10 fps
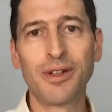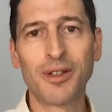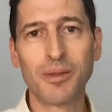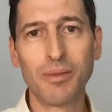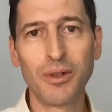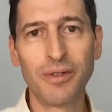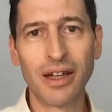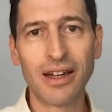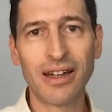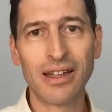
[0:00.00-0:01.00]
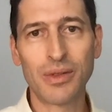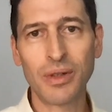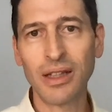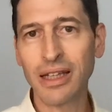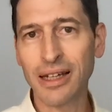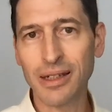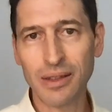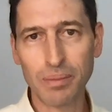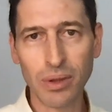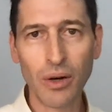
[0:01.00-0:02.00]
is moving. It's really
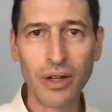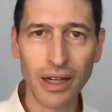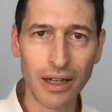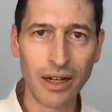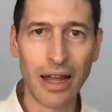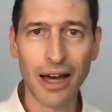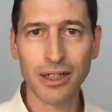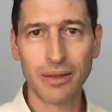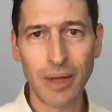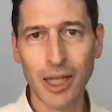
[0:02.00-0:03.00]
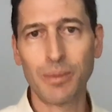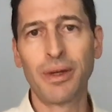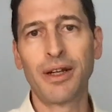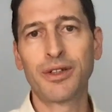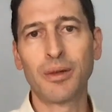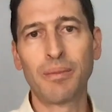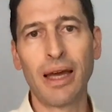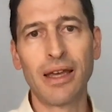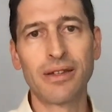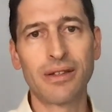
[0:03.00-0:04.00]
exploding in an exponential
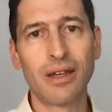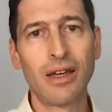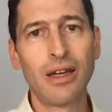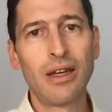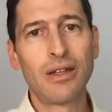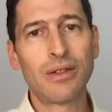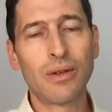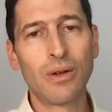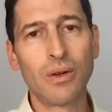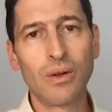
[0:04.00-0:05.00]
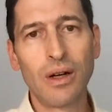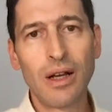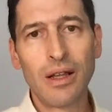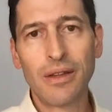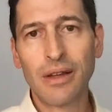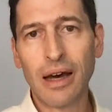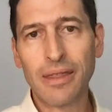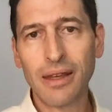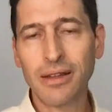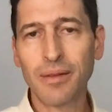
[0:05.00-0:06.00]
pace. So I
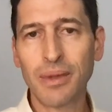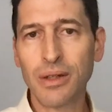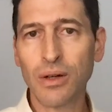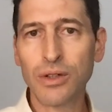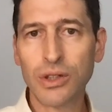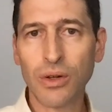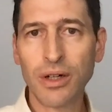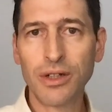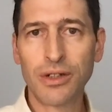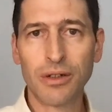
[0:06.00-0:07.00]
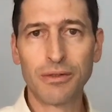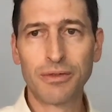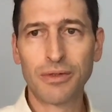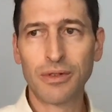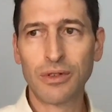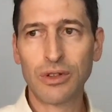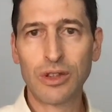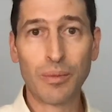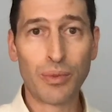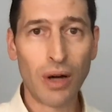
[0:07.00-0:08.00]
think there'll be no shortage of
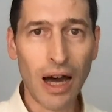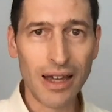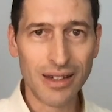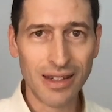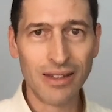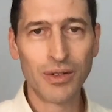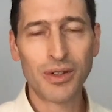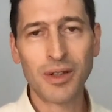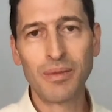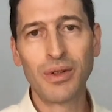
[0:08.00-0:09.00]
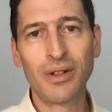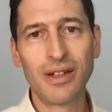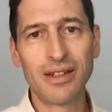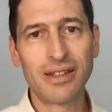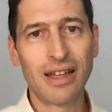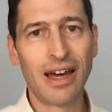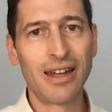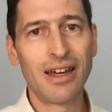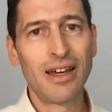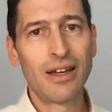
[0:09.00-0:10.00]
surprise in those communities
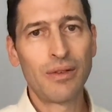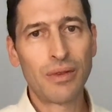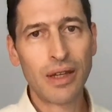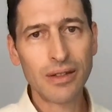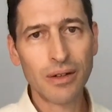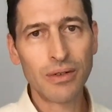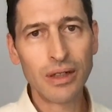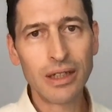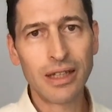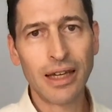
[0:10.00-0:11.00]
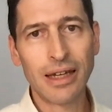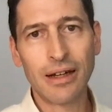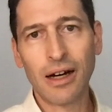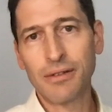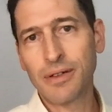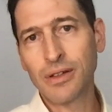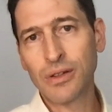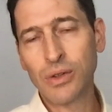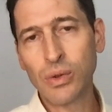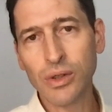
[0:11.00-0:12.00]
that things are really taking off, and the
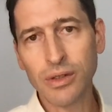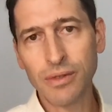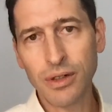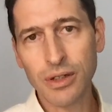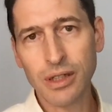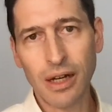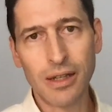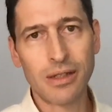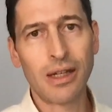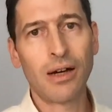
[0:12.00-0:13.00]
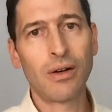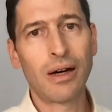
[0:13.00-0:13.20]
tools of neuroscience now